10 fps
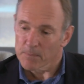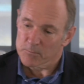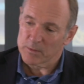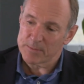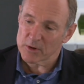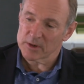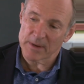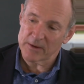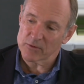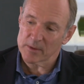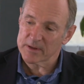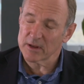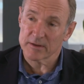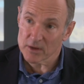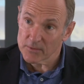we put a mainframe
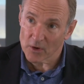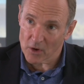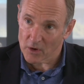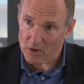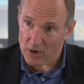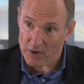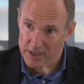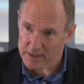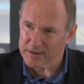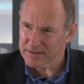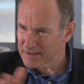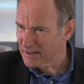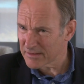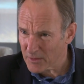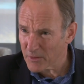server on it, and
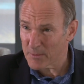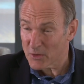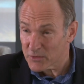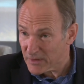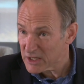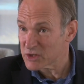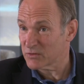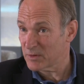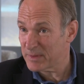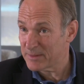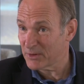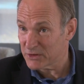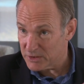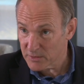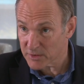so the motivation for people
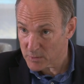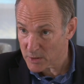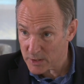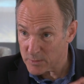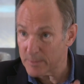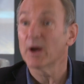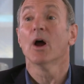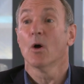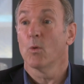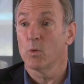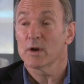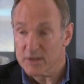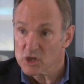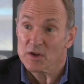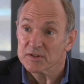to use the World Wide Web was
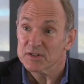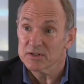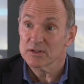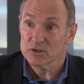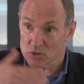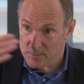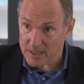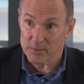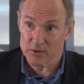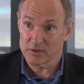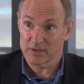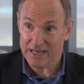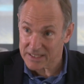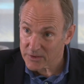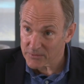just to be able to
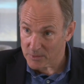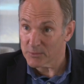get at the phone